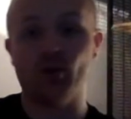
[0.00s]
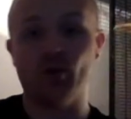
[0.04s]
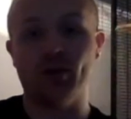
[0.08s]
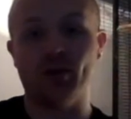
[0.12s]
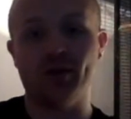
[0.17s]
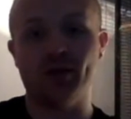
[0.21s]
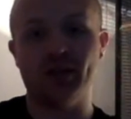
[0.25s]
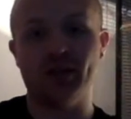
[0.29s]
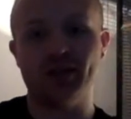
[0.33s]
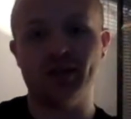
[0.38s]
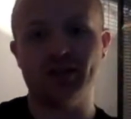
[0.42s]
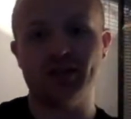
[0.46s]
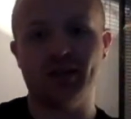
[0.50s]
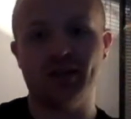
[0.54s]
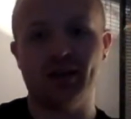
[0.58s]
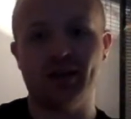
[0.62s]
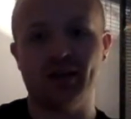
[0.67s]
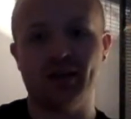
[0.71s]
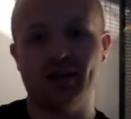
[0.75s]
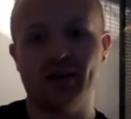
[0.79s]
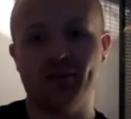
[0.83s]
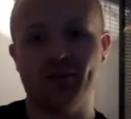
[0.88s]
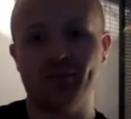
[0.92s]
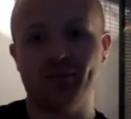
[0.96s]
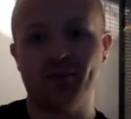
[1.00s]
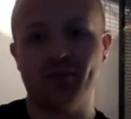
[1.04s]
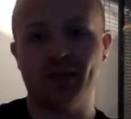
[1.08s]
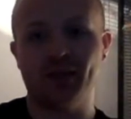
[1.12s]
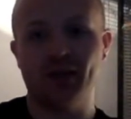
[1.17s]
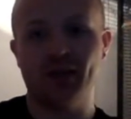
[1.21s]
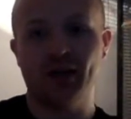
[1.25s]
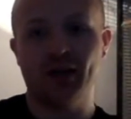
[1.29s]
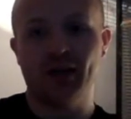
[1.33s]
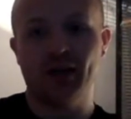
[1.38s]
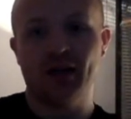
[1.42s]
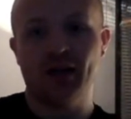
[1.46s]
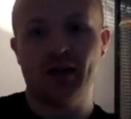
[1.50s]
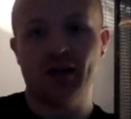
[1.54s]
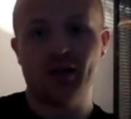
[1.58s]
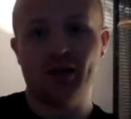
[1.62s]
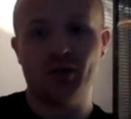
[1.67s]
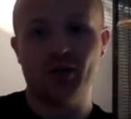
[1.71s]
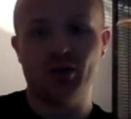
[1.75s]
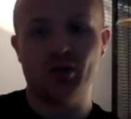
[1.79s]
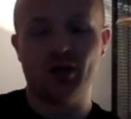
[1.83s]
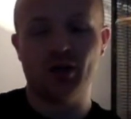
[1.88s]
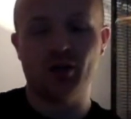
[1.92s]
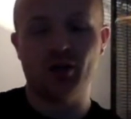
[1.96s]
of this that I'm
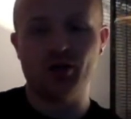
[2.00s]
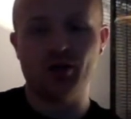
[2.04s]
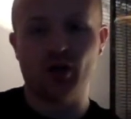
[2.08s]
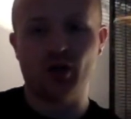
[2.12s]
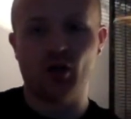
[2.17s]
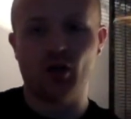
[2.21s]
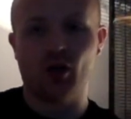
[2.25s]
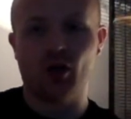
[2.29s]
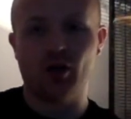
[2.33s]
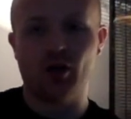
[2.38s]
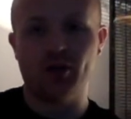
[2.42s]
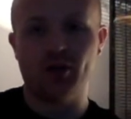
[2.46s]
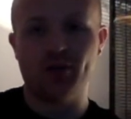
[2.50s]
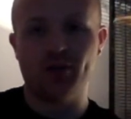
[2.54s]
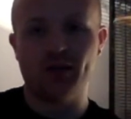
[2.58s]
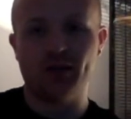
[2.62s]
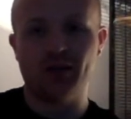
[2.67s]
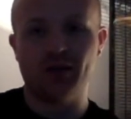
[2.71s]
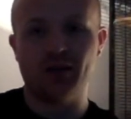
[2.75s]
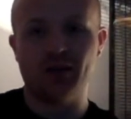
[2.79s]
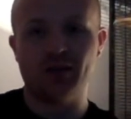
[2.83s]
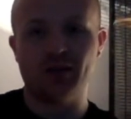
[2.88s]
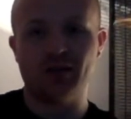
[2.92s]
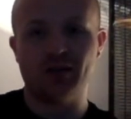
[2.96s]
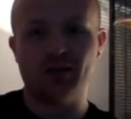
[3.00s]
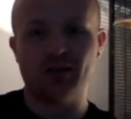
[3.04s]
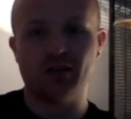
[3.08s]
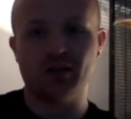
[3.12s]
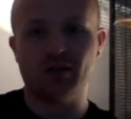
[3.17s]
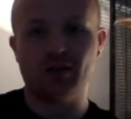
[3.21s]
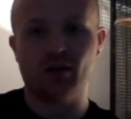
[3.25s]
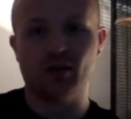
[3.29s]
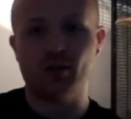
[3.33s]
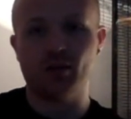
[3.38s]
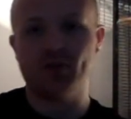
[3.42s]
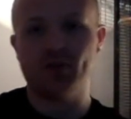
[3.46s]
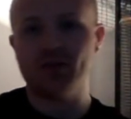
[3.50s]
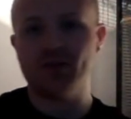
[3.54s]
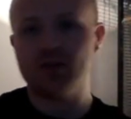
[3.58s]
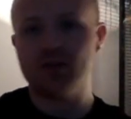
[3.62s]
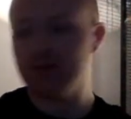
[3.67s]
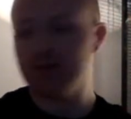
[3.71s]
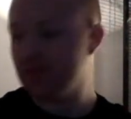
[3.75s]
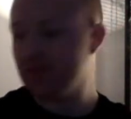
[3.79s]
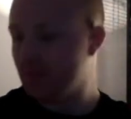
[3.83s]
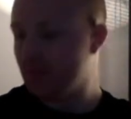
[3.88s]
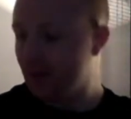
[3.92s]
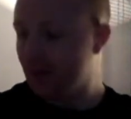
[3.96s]
going to lose a lot of fitness, and with
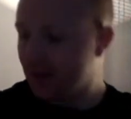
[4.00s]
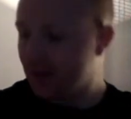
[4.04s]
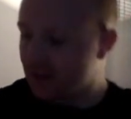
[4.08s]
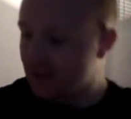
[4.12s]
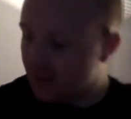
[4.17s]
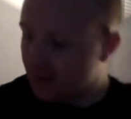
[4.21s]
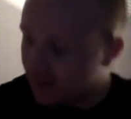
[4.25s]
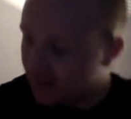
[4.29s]
the Muay Thai